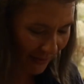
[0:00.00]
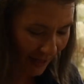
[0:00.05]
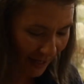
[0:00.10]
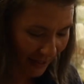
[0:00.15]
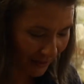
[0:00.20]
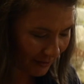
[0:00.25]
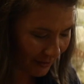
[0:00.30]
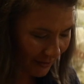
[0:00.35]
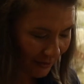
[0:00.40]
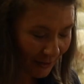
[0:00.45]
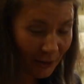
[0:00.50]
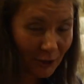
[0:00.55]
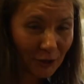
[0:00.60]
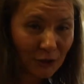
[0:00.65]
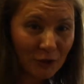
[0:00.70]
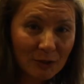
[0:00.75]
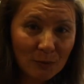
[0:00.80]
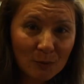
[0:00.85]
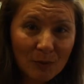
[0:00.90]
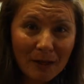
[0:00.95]
then you
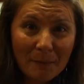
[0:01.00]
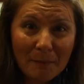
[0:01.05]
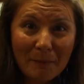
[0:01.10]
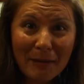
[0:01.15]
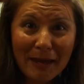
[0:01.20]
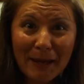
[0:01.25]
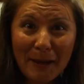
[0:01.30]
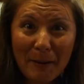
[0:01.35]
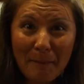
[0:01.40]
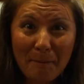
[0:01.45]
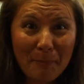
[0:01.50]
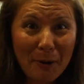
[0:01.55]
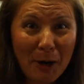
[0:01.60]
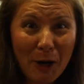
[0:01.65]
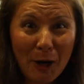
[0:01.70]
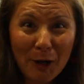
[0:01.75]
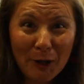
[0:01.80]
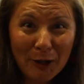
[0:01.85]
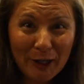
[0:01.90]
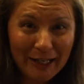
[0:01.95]
just want to make it
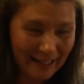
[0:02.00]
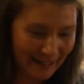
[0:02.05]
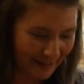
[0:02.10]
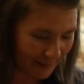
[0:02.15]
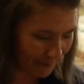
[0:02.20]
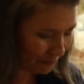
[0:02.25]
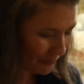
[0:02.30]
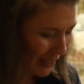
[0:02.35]
pretty.